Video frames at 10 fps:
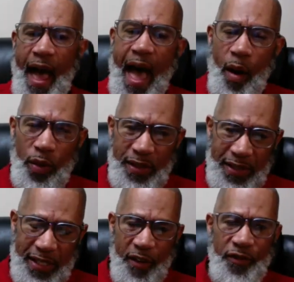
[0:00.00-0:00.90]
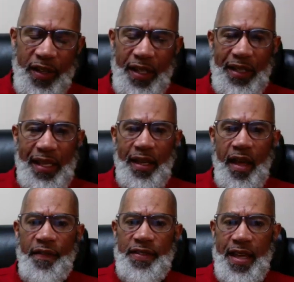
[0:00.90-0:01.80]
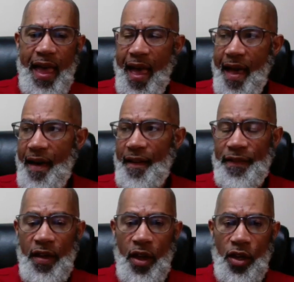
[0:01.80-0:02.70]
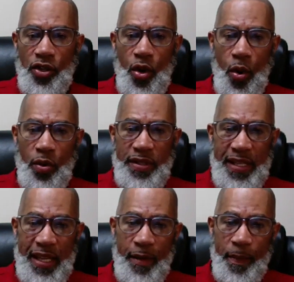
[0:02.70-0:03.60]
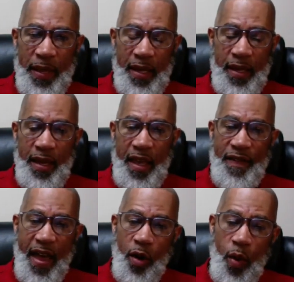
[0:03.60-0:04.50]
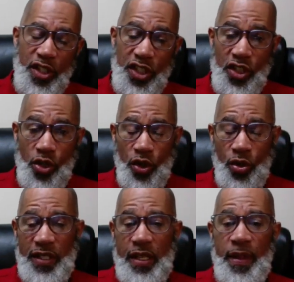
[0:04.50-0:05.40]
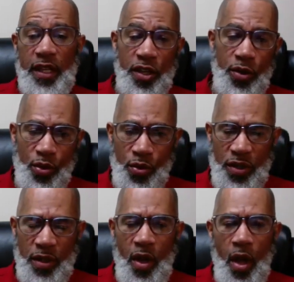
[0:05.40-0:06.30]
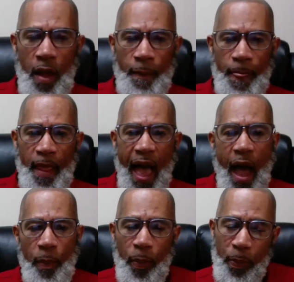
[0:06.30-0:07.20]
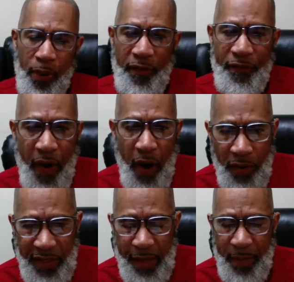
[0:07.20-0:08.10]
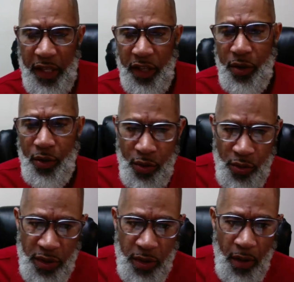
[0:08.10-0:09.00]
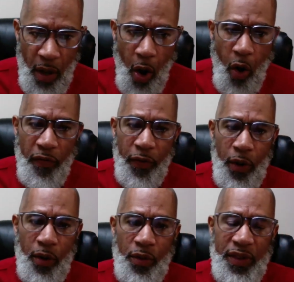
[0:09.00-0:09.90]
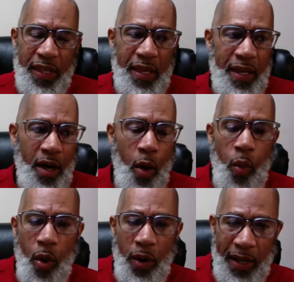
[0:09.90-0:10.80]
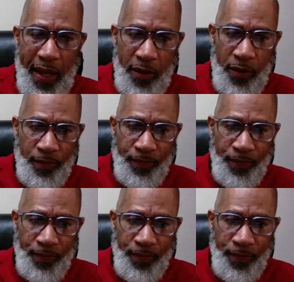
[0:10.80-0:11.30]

I would definitely love to have your CMP evaluations or your DBQs. I prefer DBQs over the award letter.